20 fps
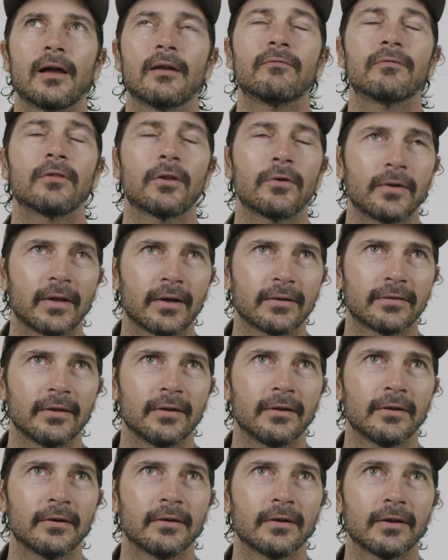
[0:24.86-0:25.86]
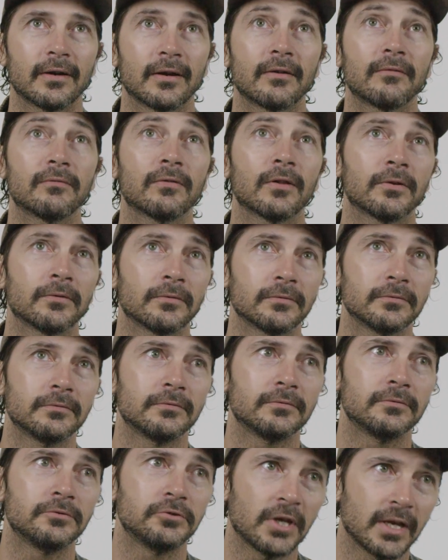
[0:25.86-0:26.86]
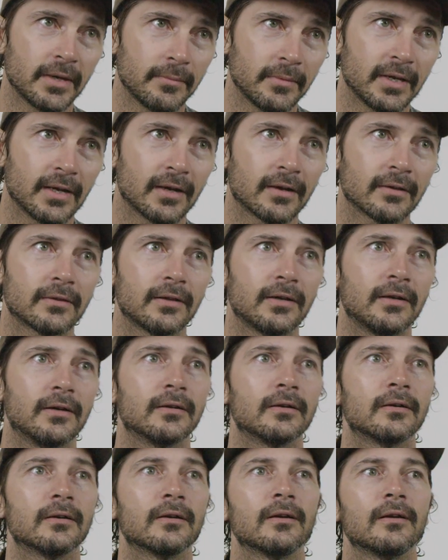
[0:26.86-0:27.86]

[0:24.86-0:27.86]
I'd flown out there, and I'd flown Jamie out there,